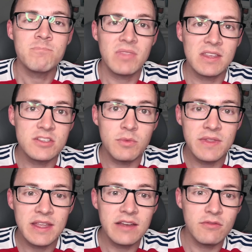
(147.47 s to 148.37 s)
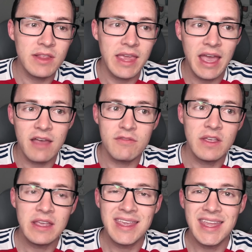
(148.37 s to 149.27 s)
And so when they didn't really have
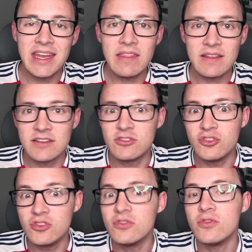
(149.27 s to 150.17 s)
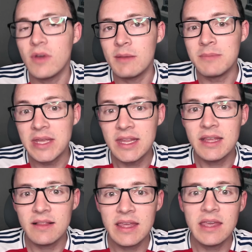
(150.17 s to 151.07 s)
anything to do
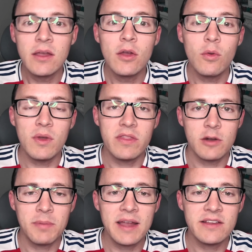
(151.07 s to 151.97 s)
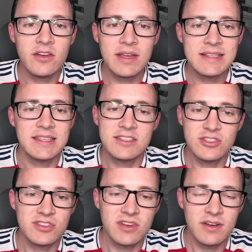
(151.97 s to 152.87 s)
immediately with their Pi tokens, they
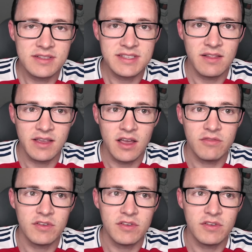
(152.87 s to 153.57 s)
just started selling off.